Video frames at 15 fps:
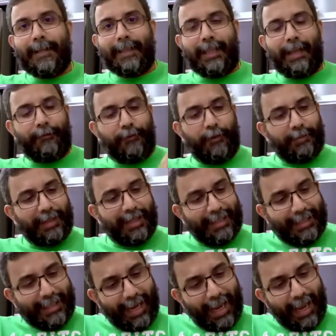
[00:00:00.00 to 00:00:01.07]
That from the
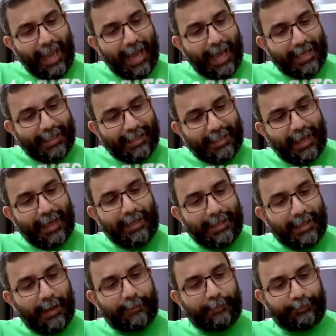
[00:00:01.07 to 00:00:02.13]
day I
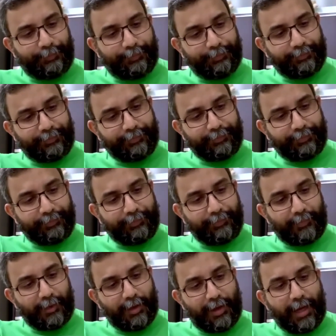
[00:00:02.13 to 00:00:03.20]
signed up,
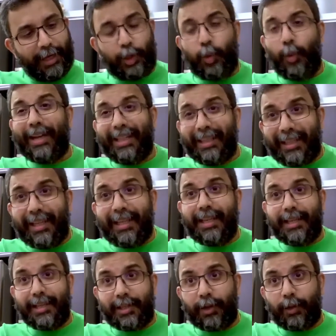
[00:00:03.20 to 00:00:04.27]
all right, twenty-three
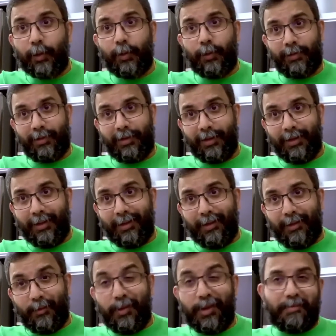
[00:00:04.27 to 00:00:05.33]
years ago,
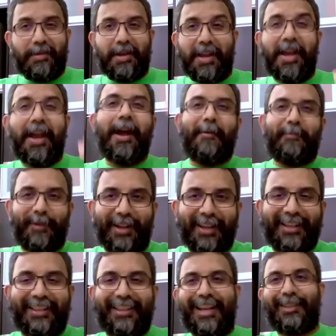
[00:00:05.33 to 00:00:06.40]
with my
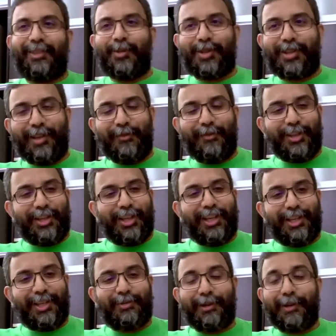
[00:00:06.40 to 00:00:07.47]
upline, Dato' Sri Vijay
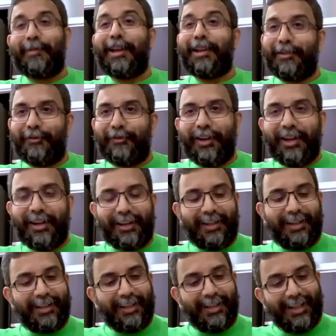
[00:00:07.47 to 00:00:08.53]
Ishwaran, my referrer,
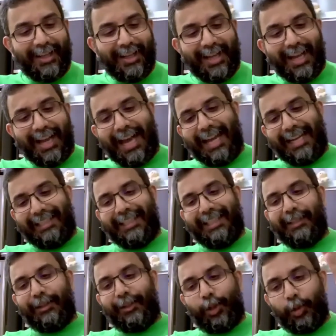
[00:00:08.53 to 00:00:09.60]

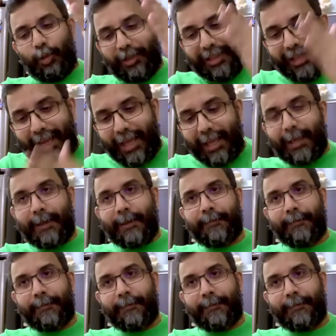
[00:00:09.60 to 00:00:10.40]
until today,